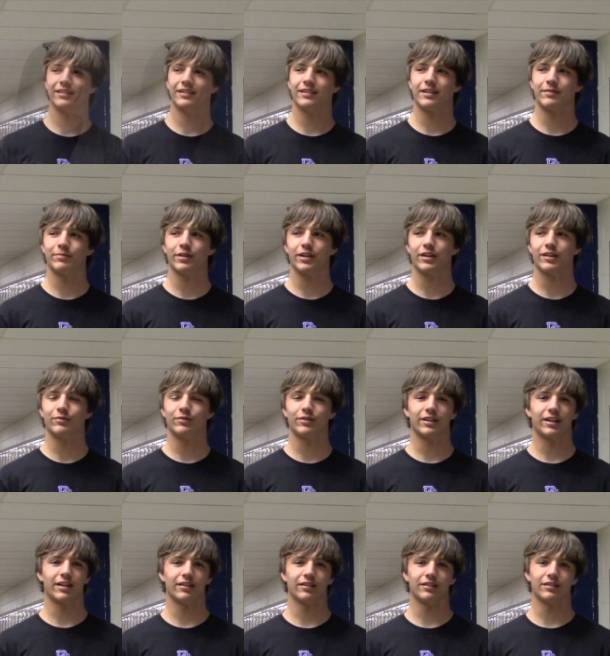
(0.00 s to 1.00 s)
I'm proud of what
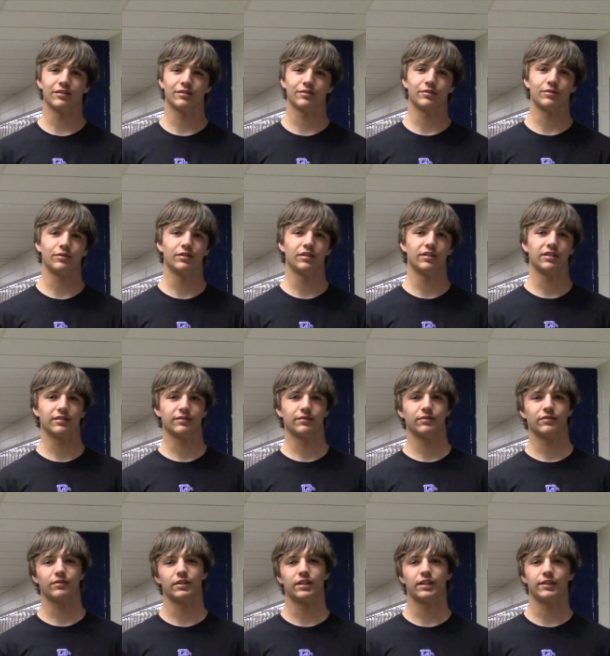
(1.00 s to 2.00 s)
I did this school year,
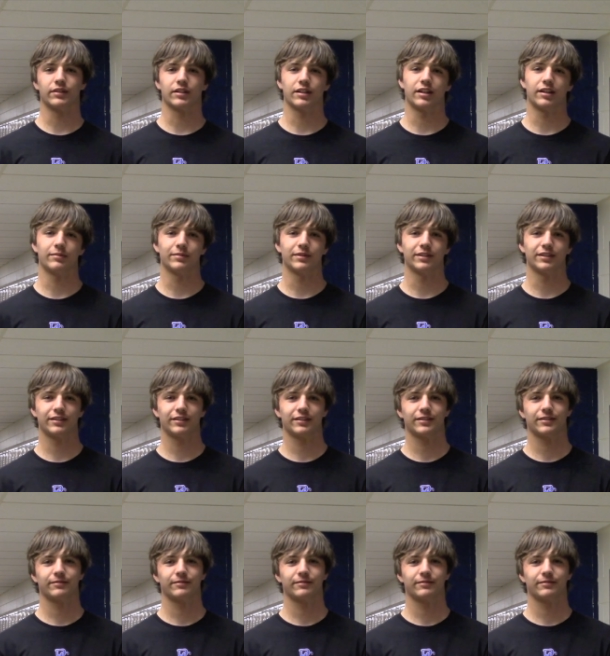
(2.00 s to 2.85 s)
what I've accomplished.